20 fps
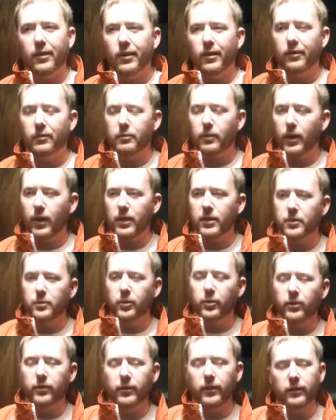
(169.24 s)
If
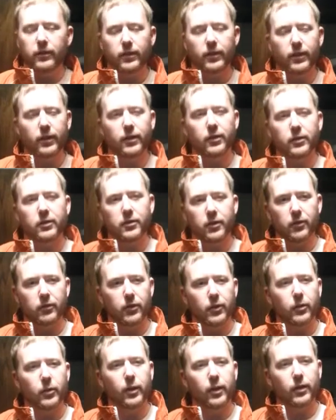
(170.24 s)
possible, if everything goes
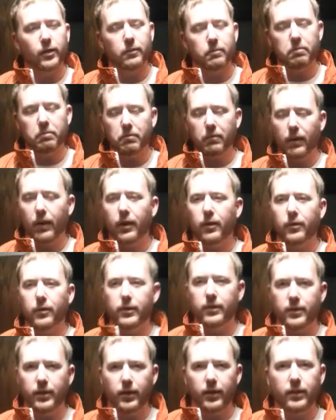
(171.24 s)
over well, I
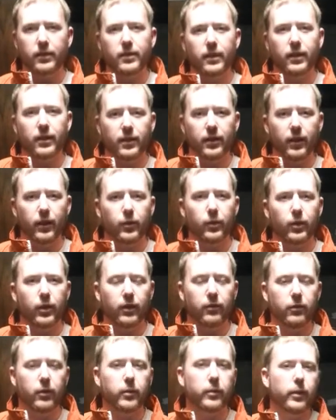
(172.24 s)
would say a second date would
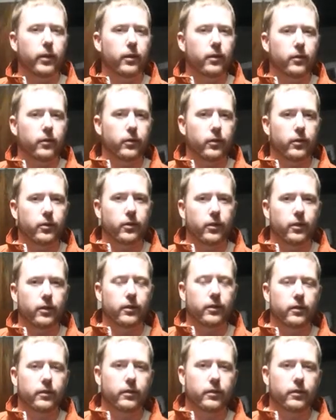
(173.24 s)
definitely be in the future.